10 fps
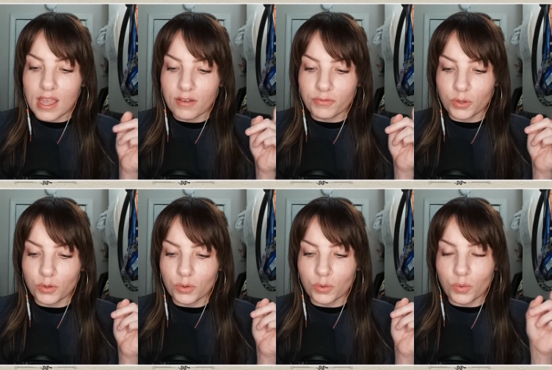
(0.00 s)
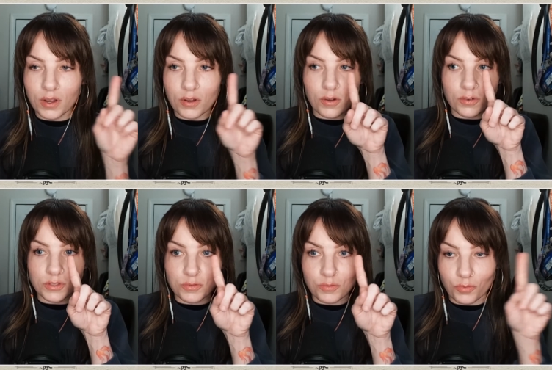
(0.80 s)
If you
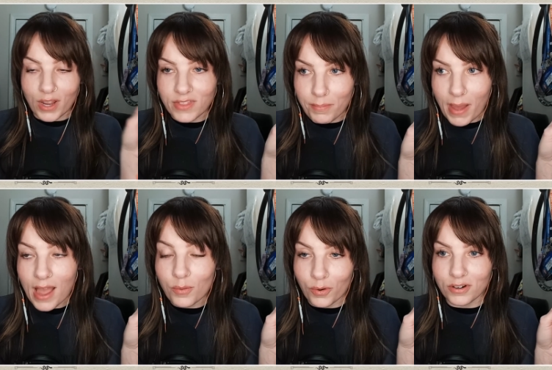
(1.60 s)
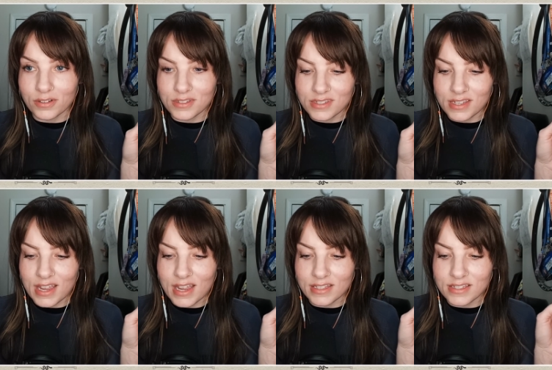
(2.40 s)
write that backwards,
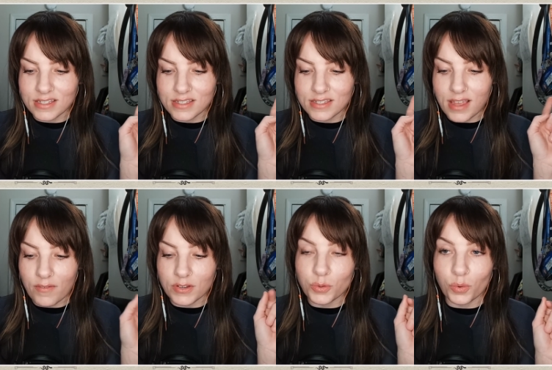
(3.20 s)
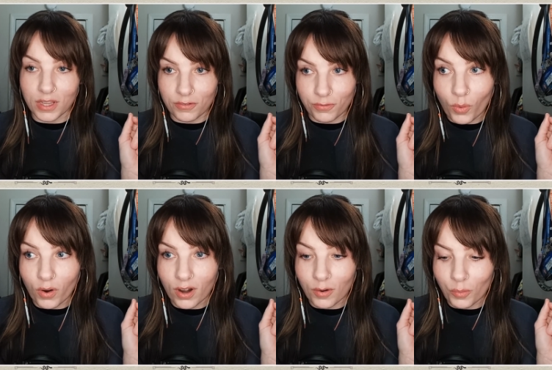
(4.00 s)
it's
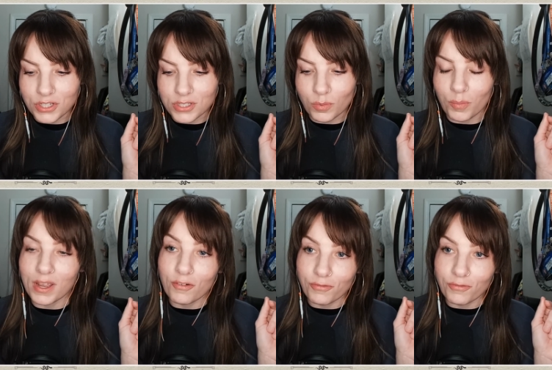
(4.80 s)
7/24, which is when we got